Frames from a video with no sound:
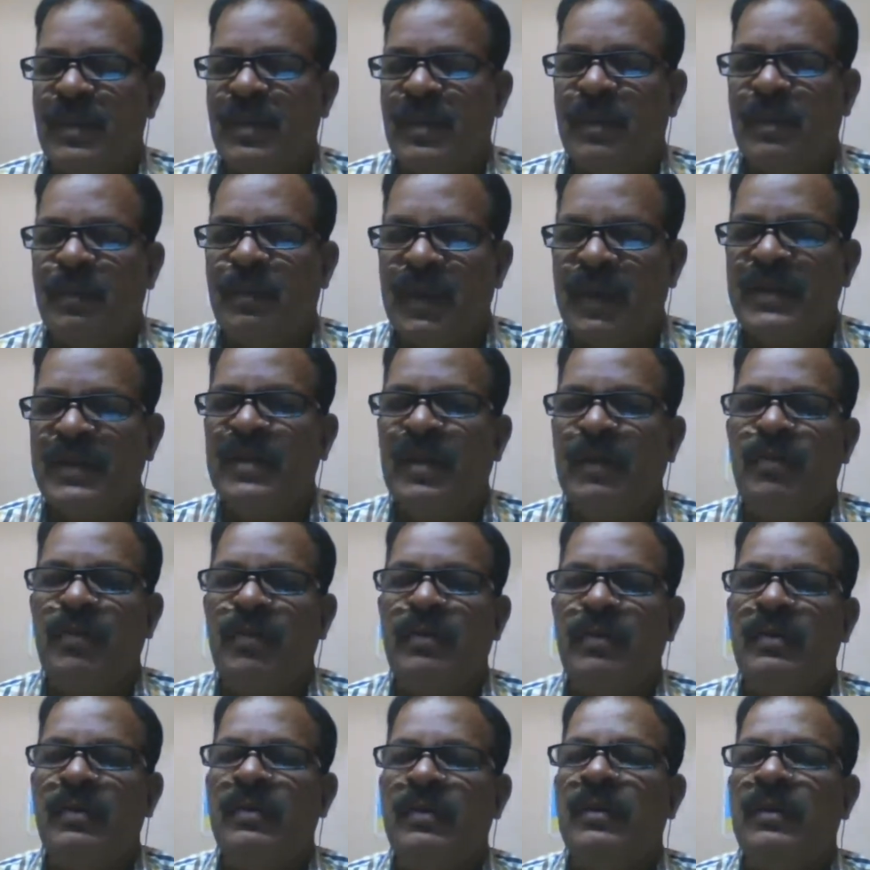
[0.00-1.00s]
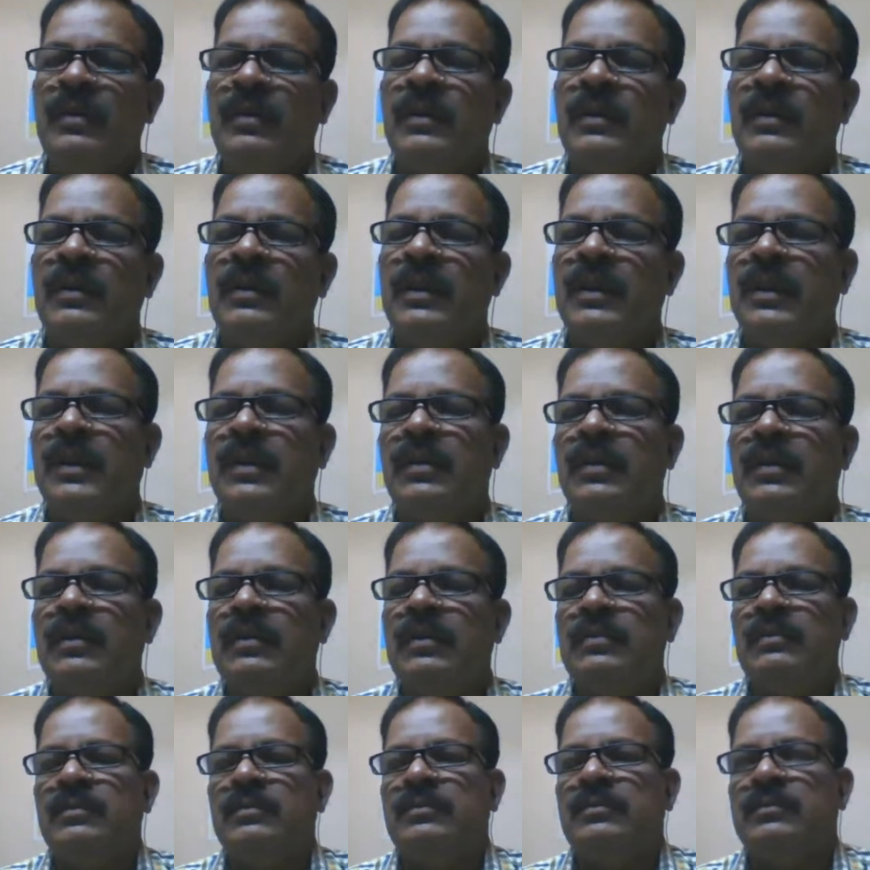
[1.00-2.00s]
for example
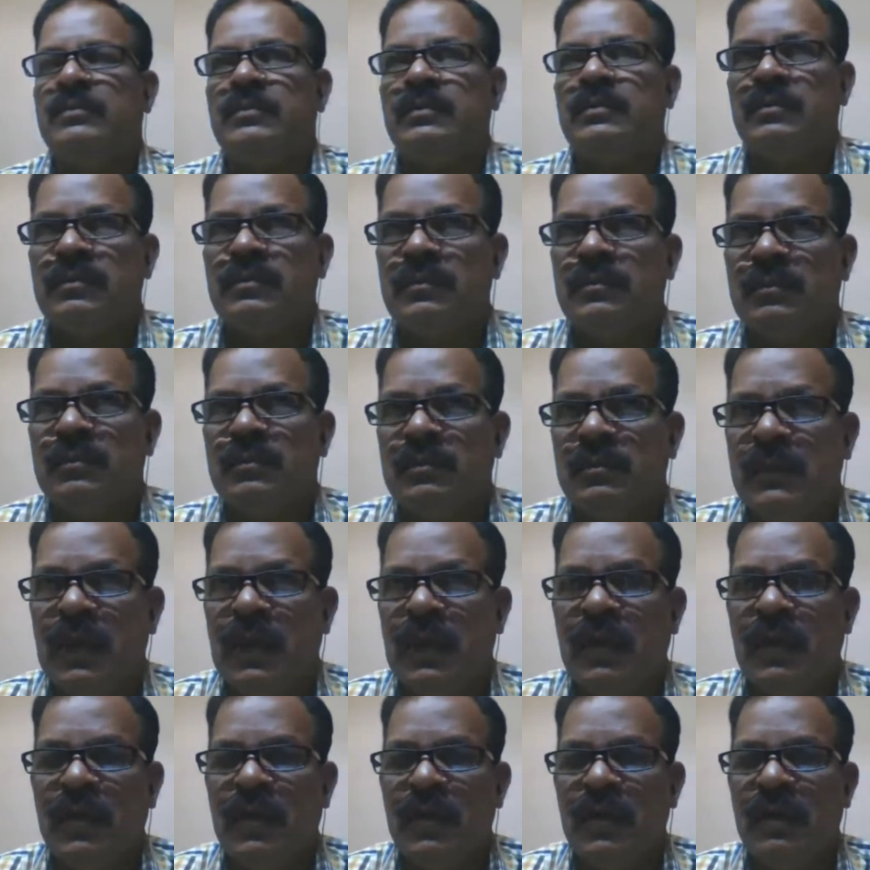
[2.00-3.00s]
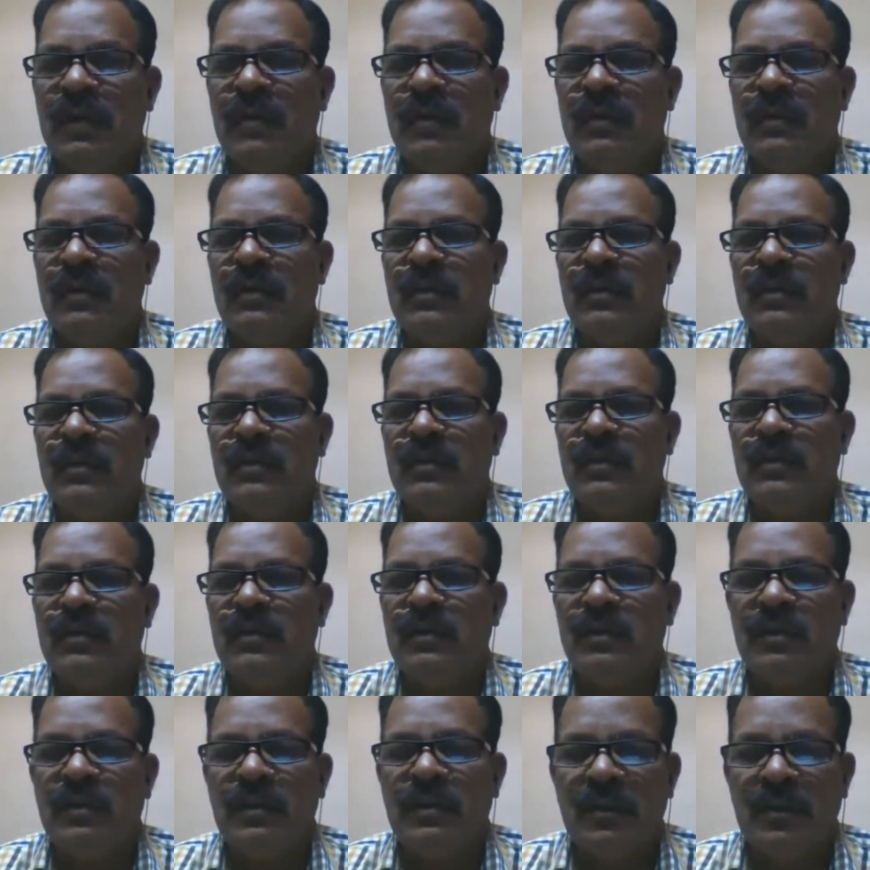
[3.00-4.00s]
in uh,
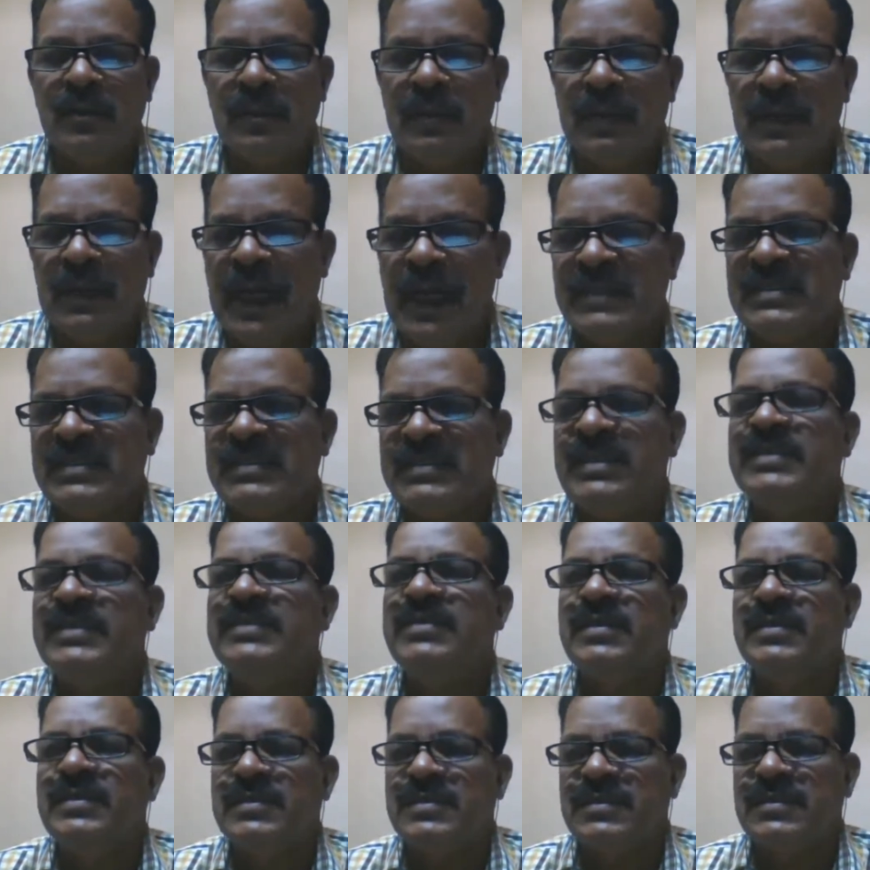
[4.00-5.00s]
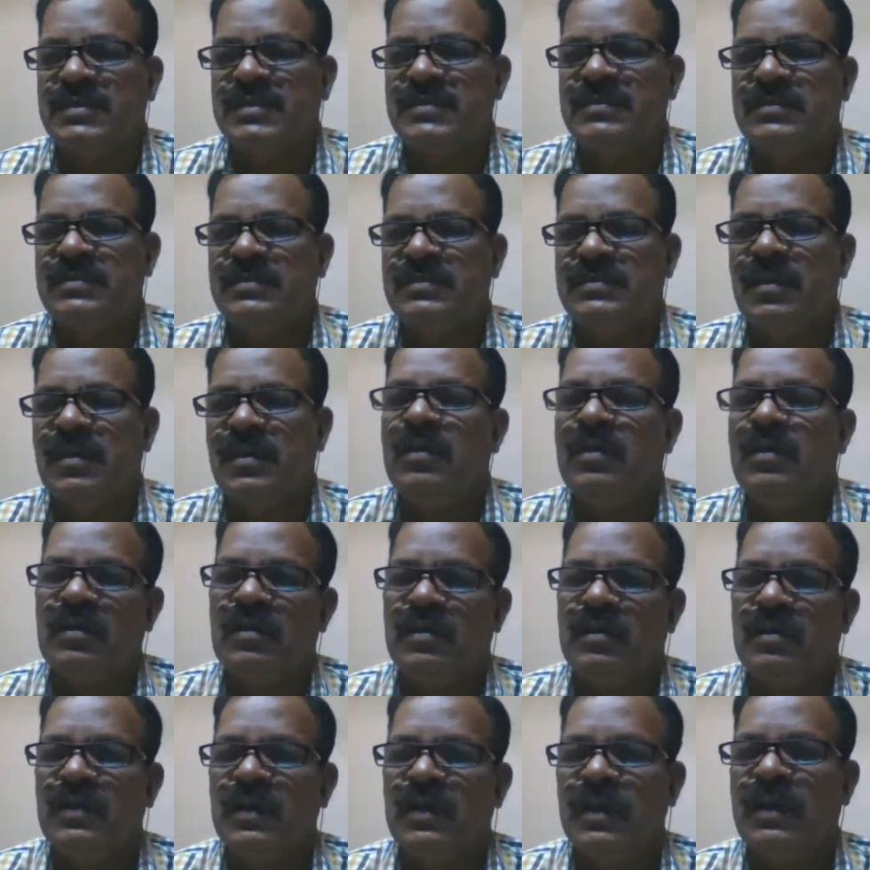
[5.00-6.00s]
last census or
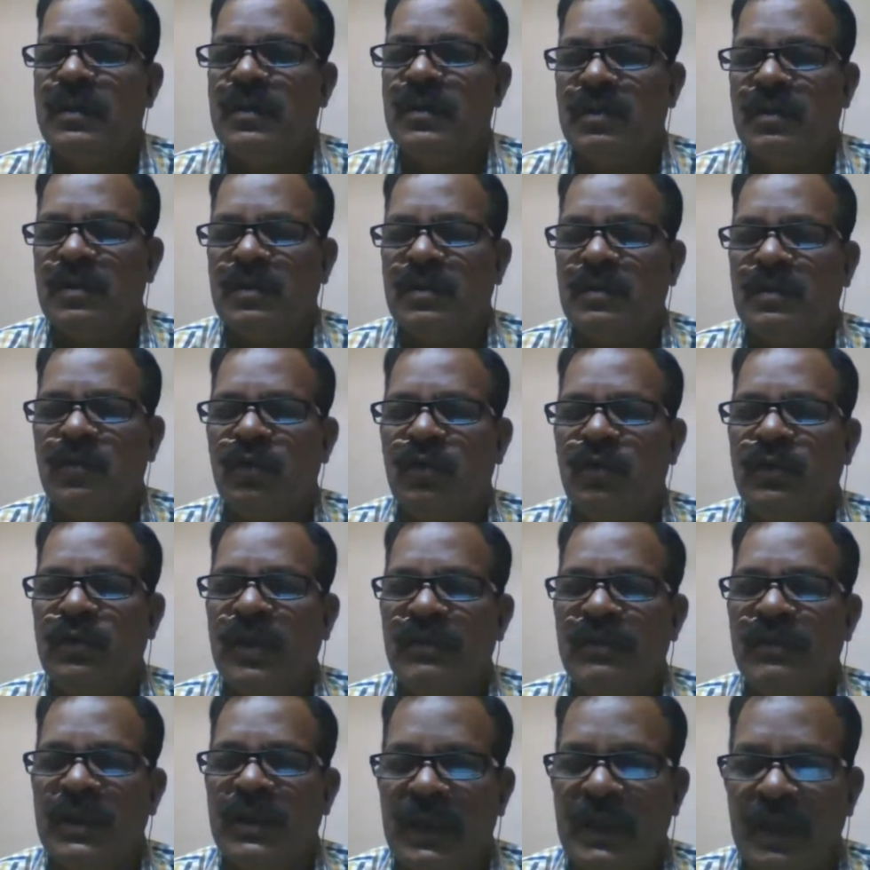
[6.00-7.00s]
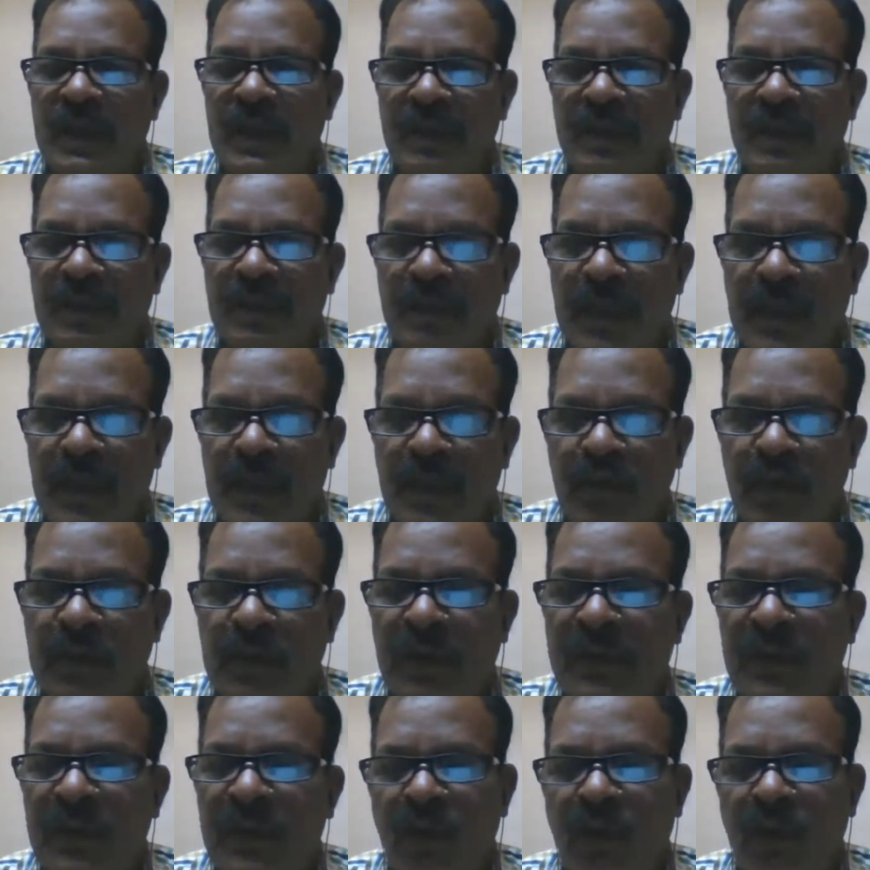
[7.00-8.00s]
in 2011, uh,
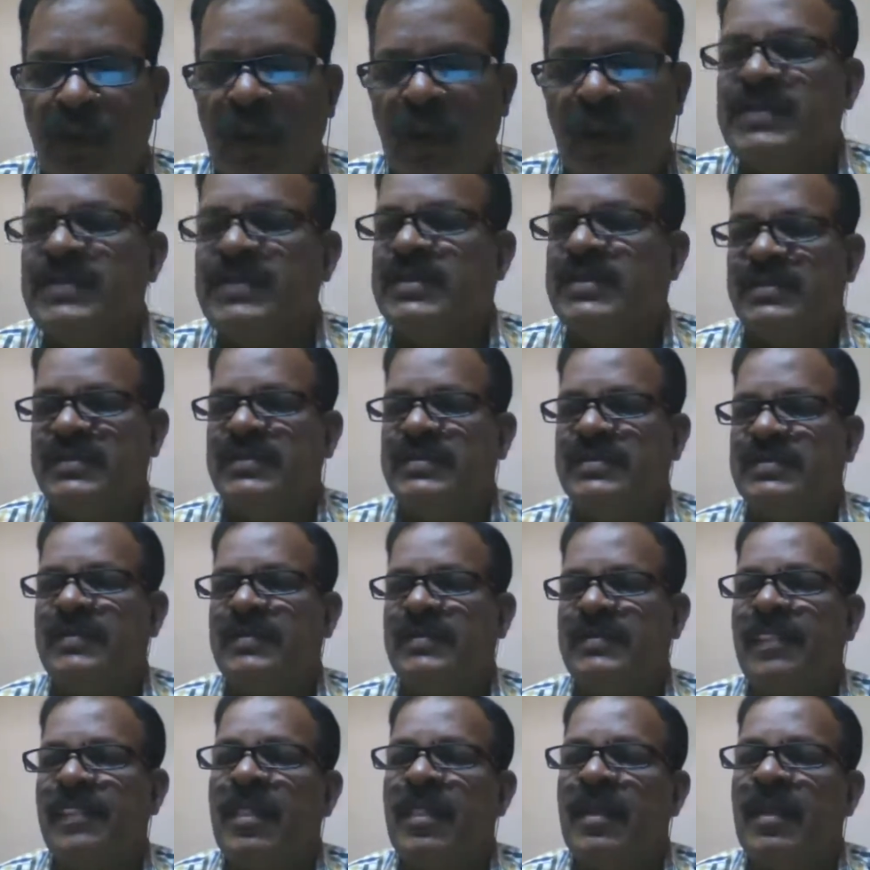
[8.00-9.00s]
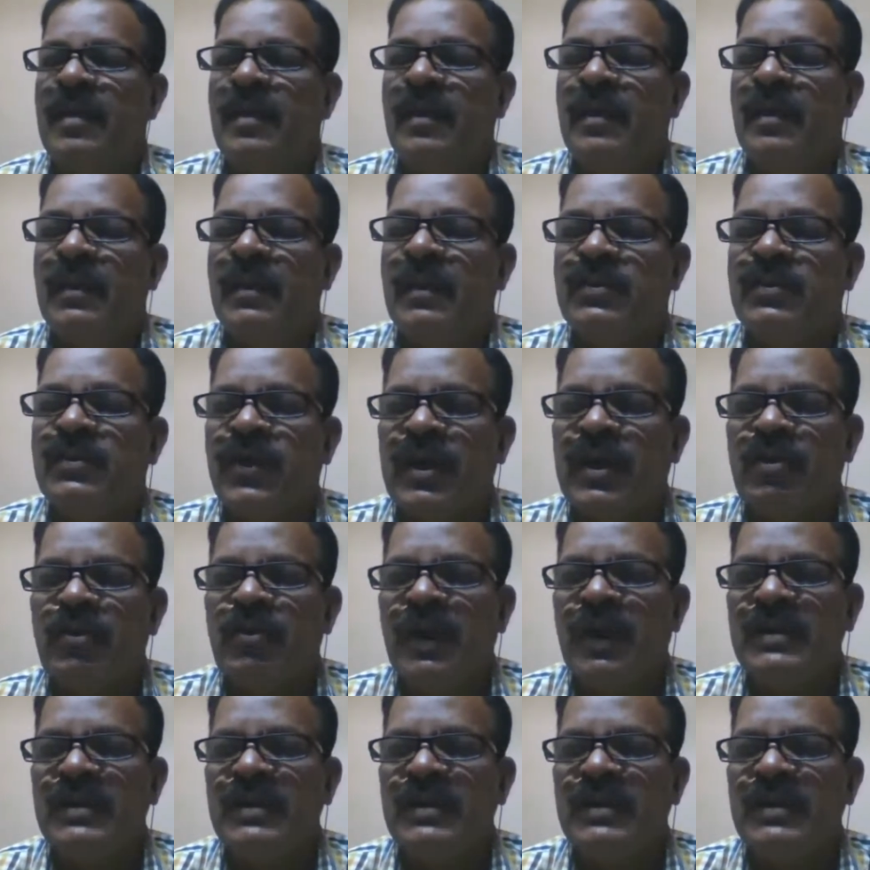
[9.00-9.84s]
2001 census so it was